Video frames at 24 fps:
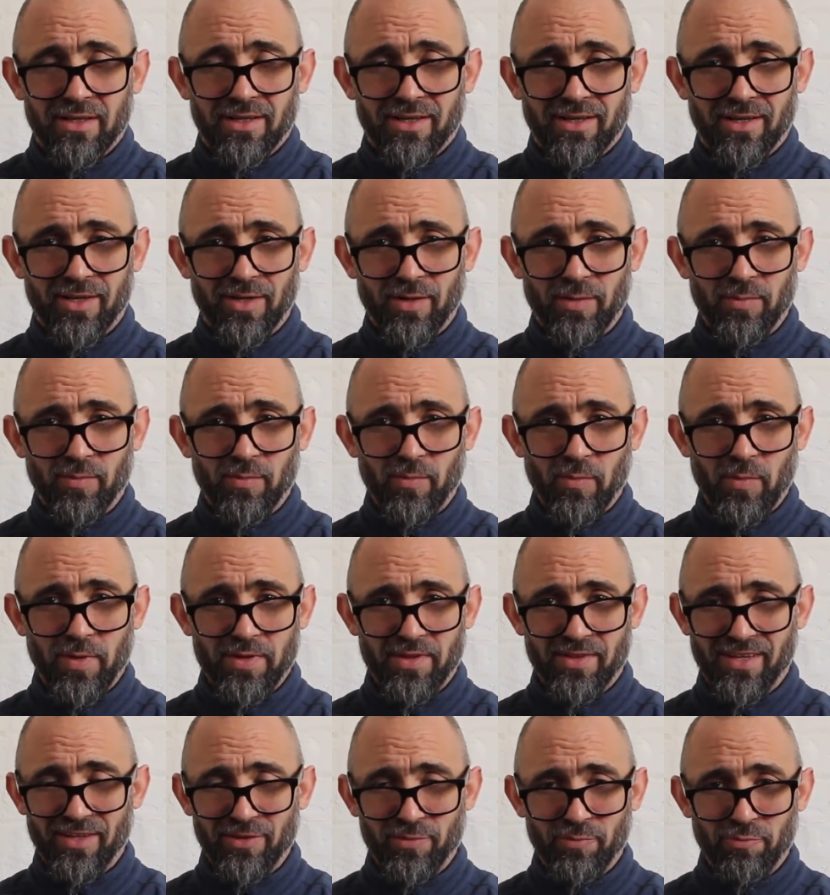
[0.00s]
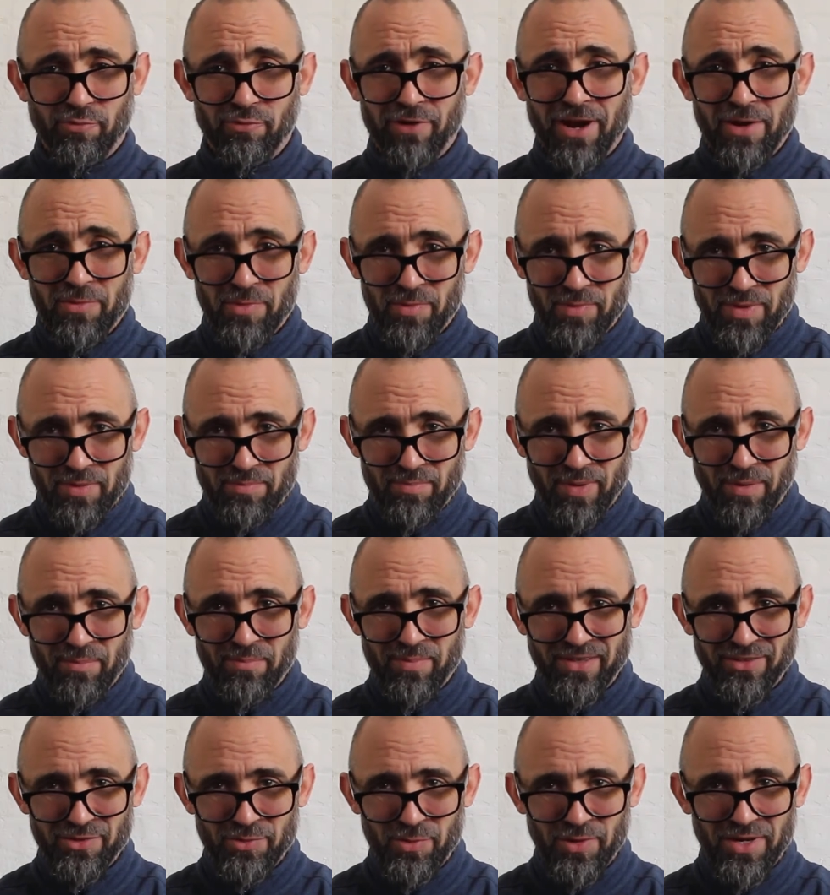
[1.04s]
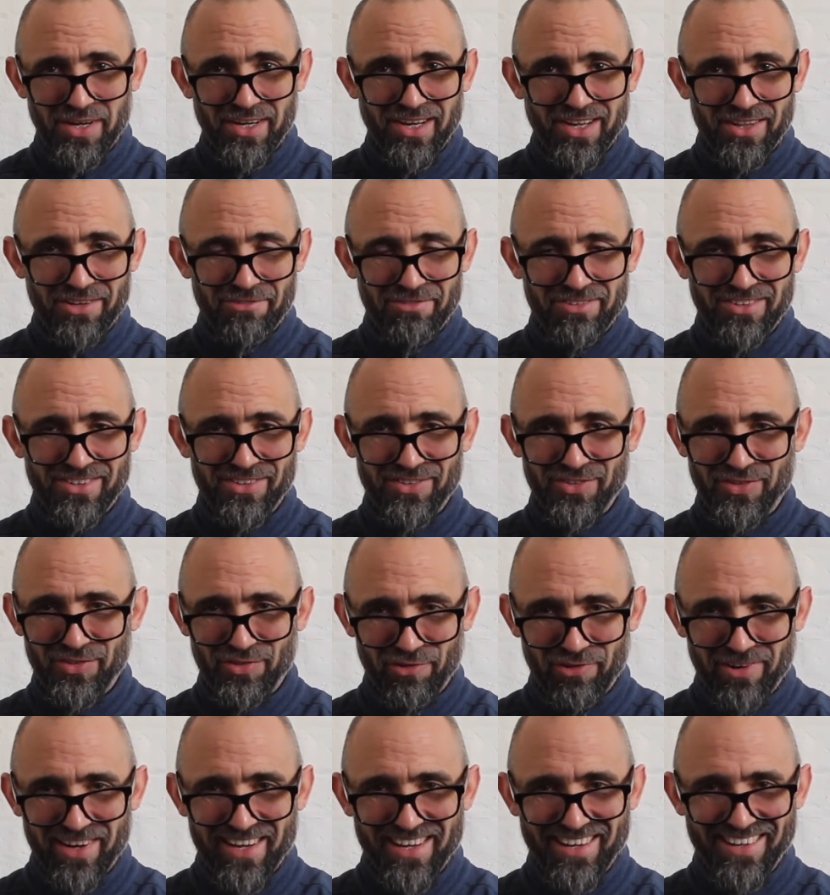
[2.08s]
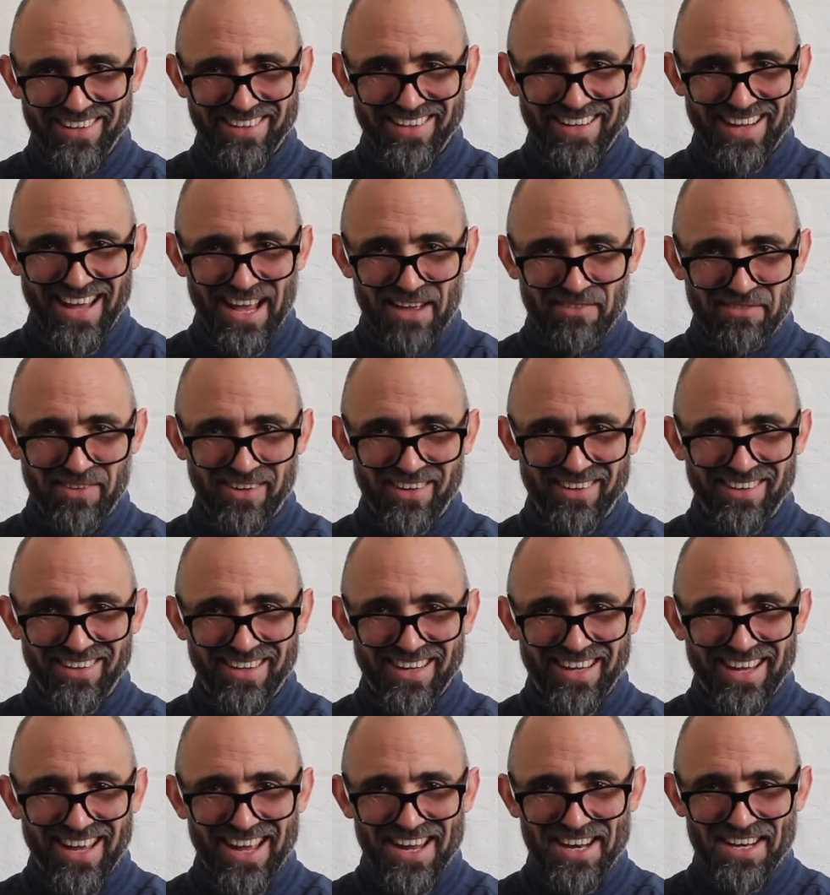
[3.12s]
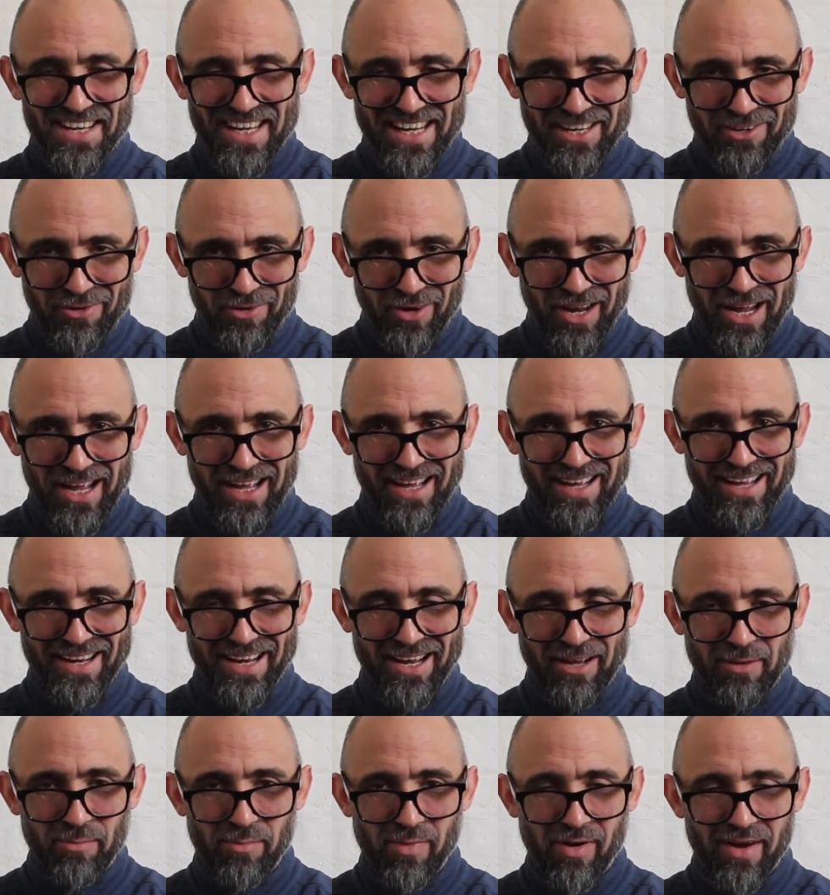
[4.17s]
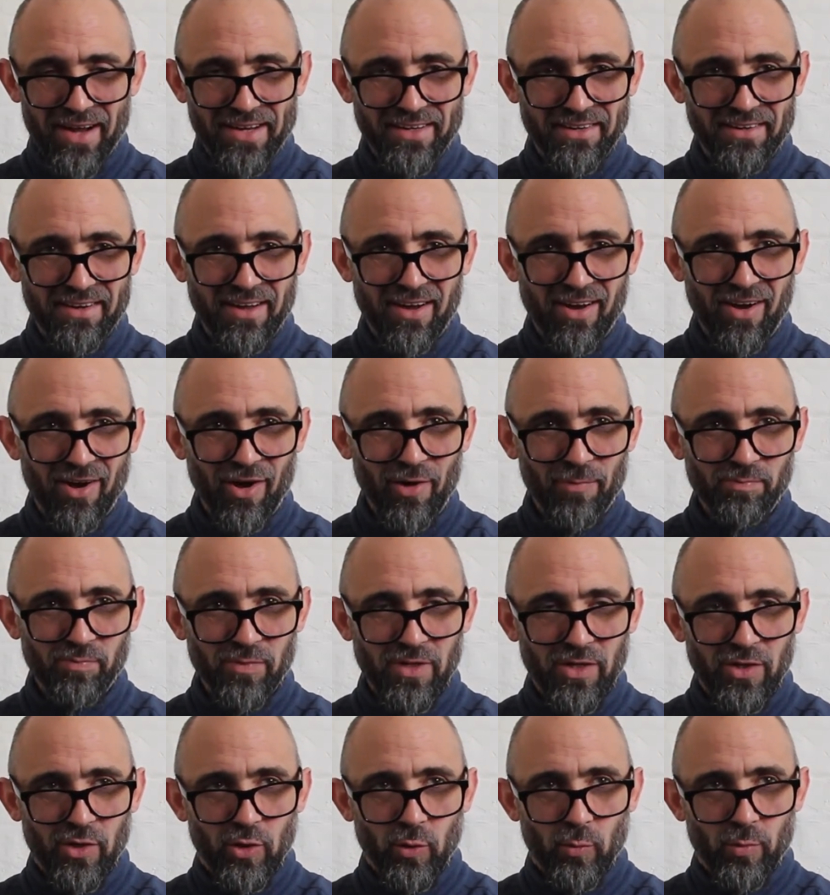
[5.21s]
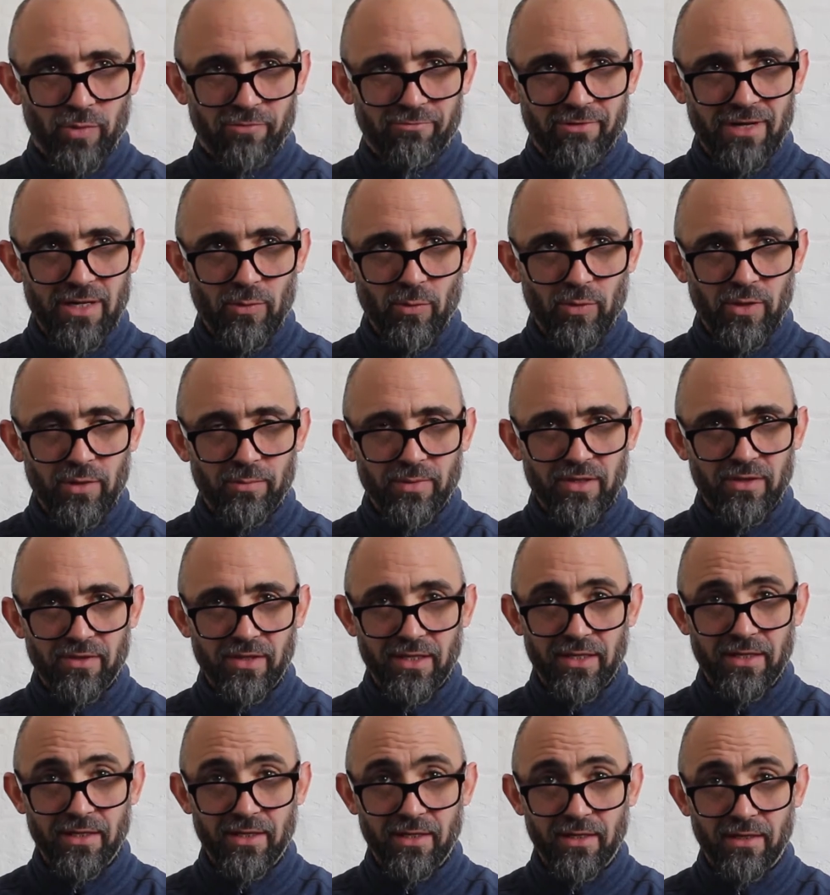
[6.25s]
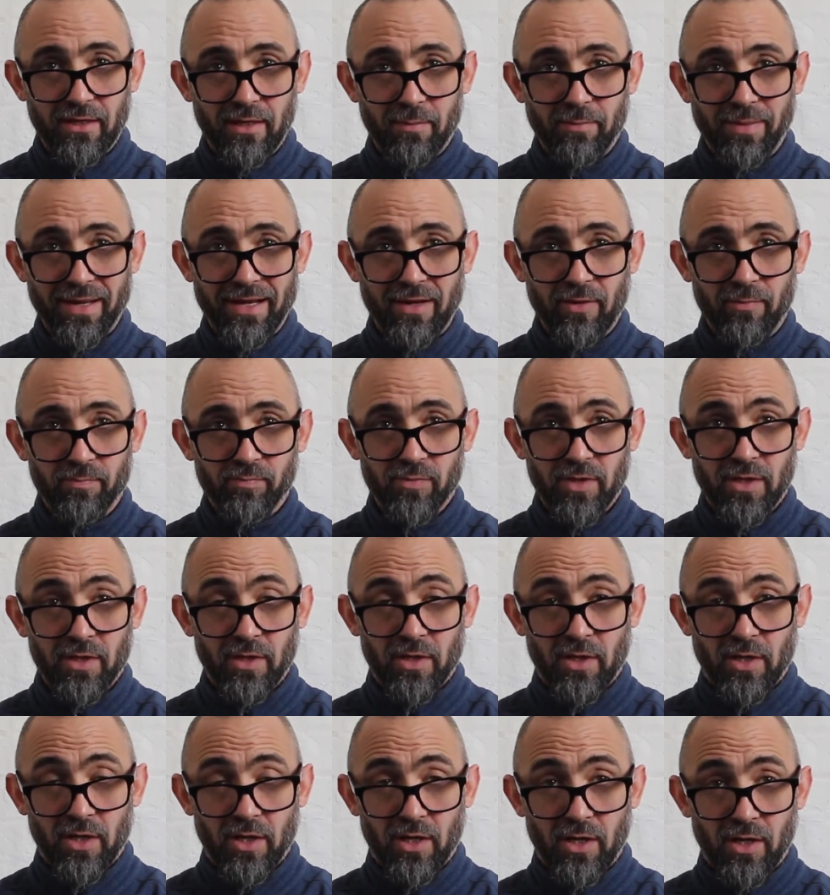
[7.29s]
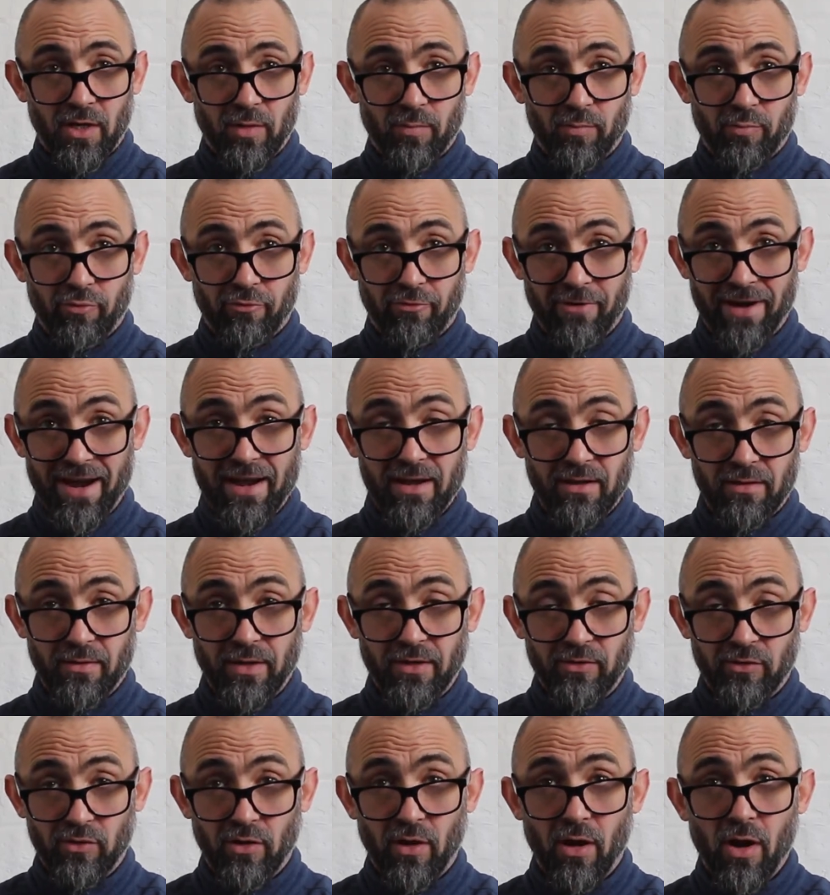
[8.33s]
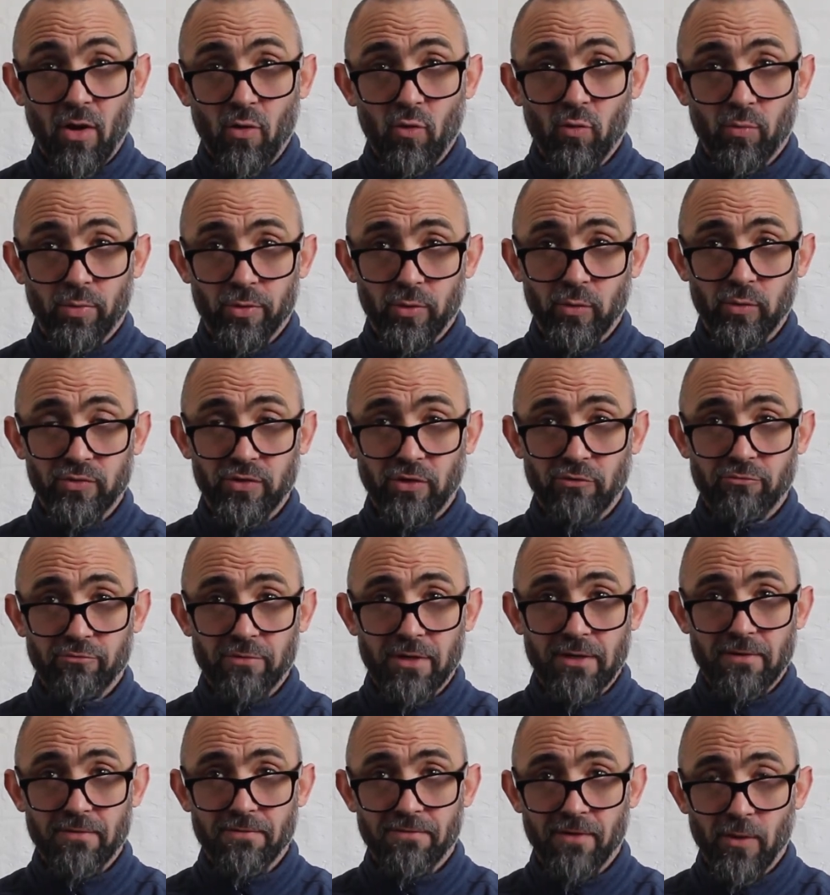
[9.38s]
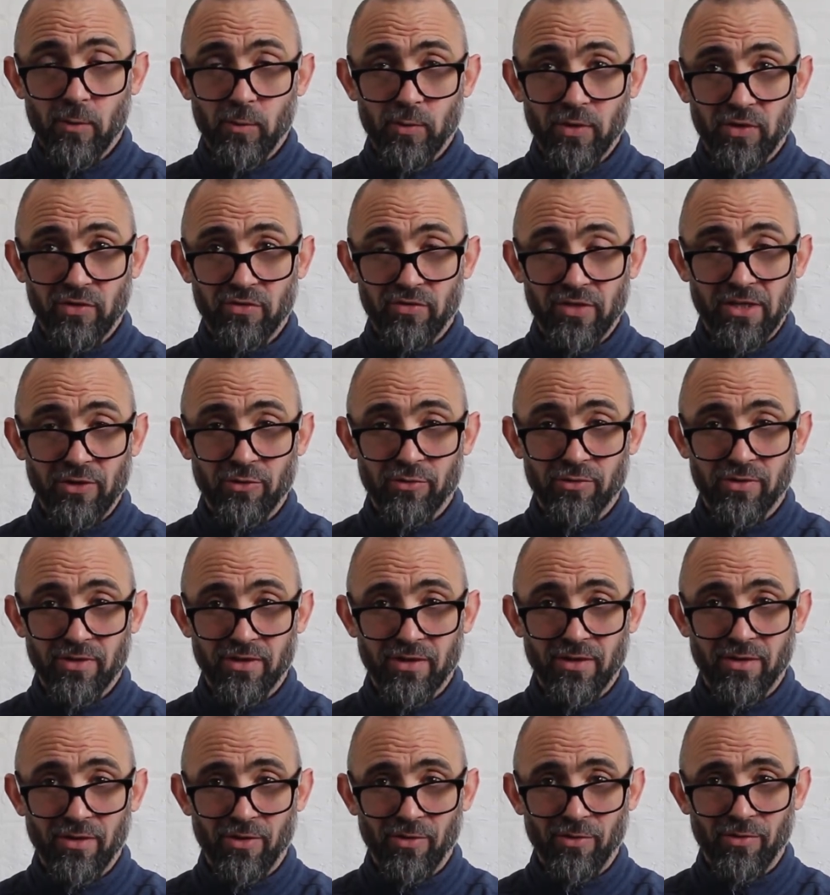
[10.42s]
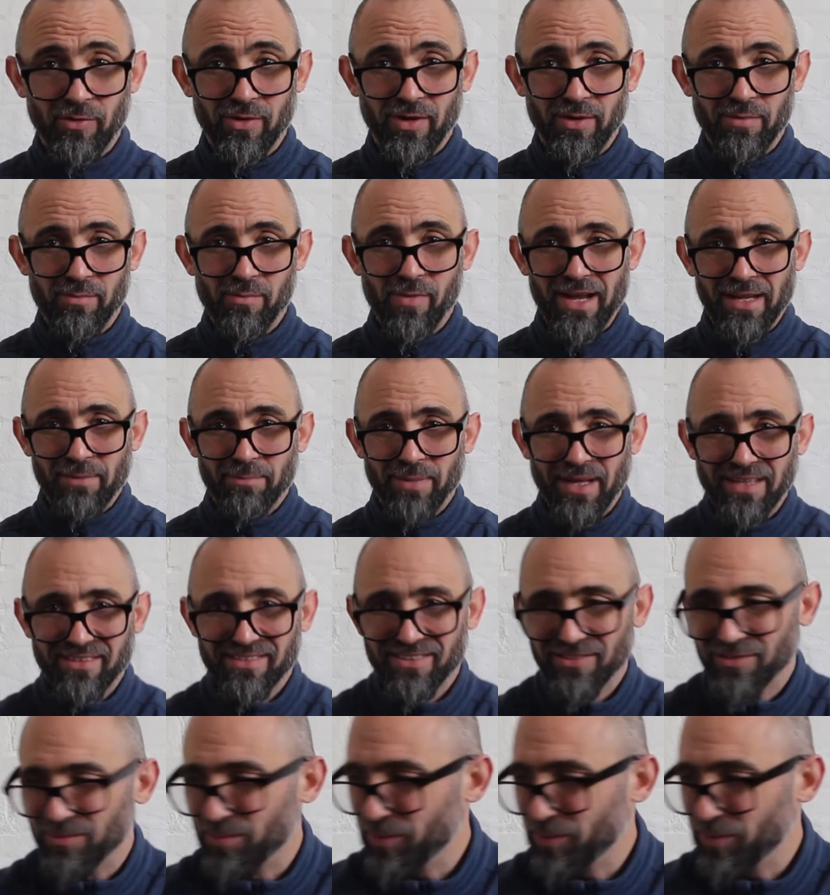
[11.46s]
whether that's prayer when we bump into one another in the street and have a need on our mind and heart. We really want to be thinking about prayer as a whole, but also really focusing in on Mike Betts's